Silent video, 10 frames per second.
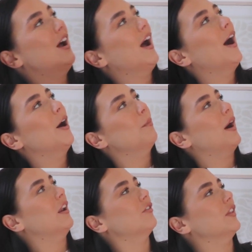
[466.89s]

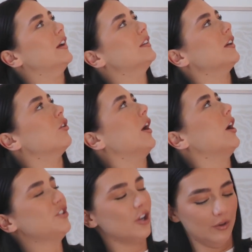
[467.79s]
I love this. And I
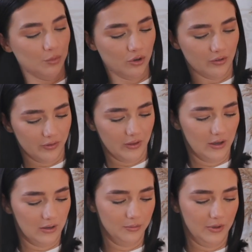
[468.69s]
actually only wore it for the
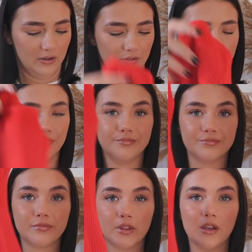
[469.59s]
Halloween
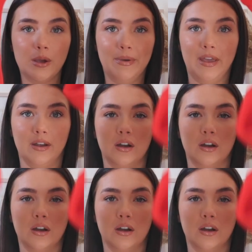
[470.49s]
pick.